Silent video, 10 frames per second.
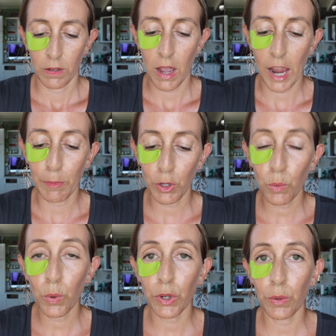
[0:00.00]
I'm gonna
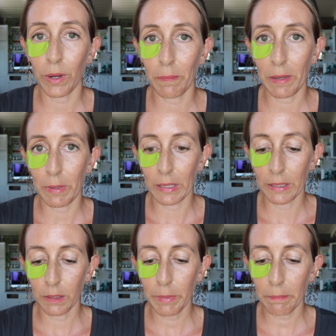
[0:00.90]
warn you I may be a
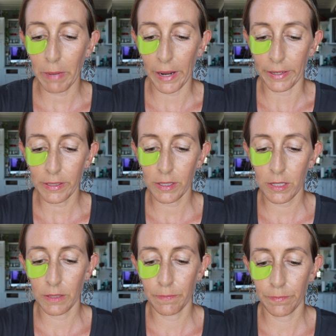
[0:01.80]
little bit
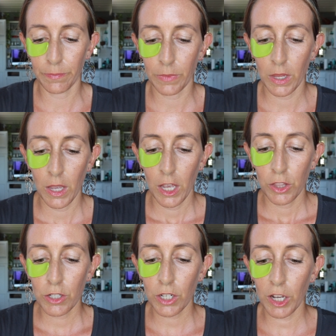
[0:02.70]
biased.
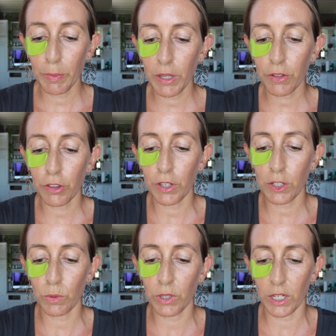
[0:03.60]
There's a couple other things
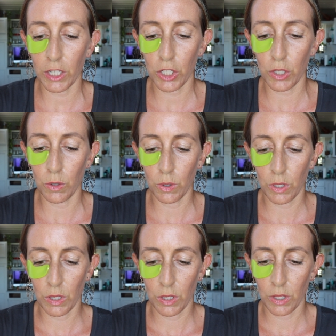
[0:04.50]
we'll get into
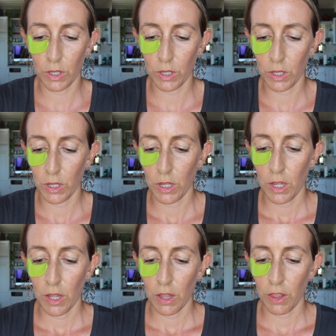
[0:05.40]

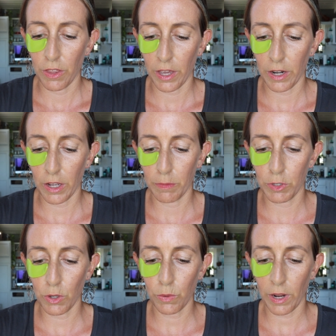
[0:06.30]
that um,
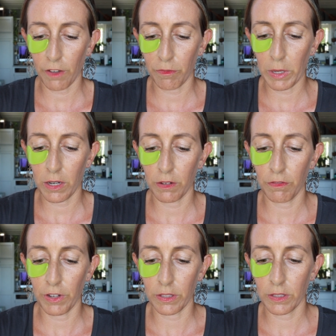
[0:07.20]
don't have me
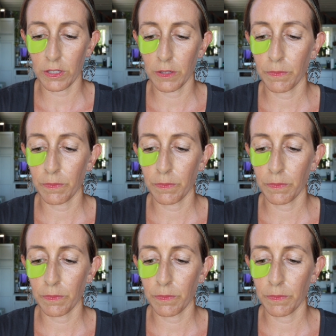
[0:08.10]
convinced.